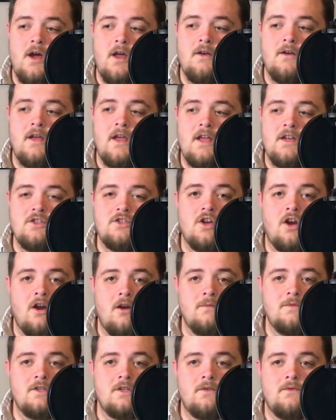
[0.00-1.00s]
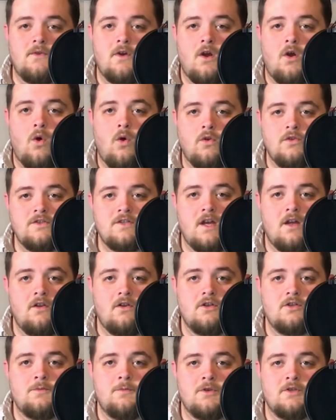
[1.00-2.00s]
But in terms of a
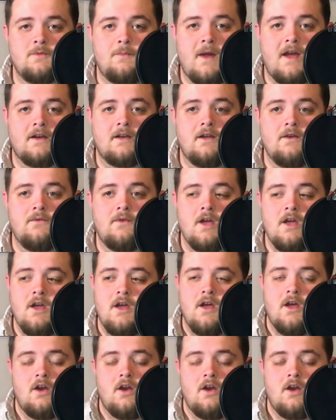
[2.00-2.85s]
wholesaler's perspective,